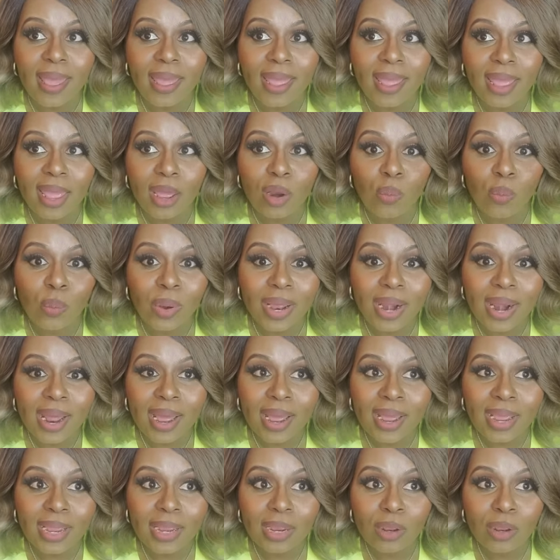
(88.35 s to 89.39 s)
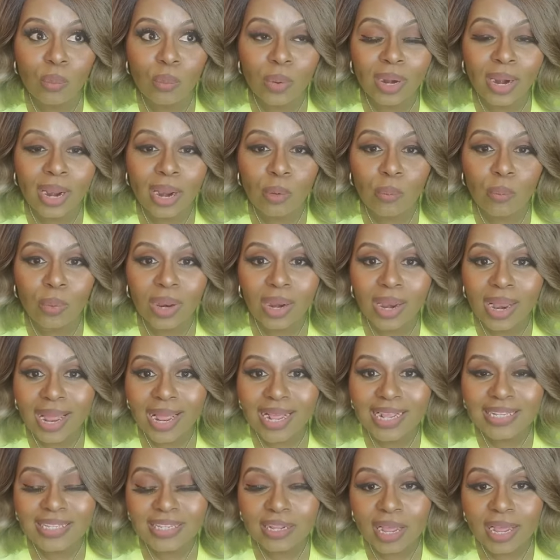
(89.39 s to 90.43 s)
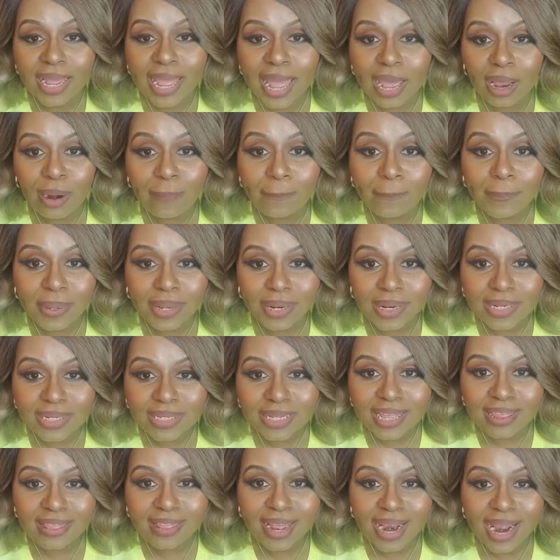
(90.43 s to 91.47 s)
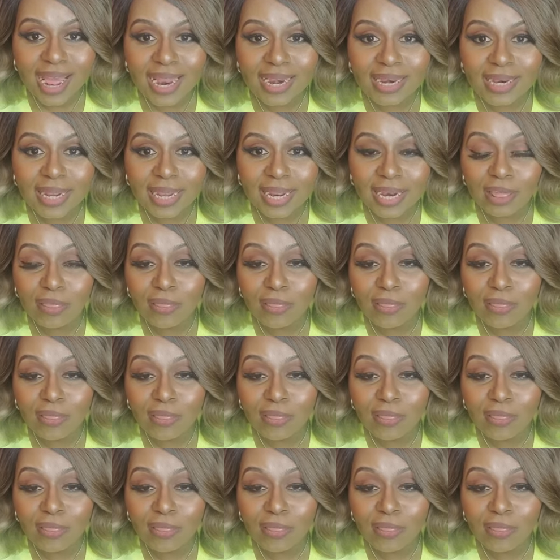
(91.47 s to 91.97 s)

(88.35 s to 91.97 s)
And when I realized the accountability that I needed,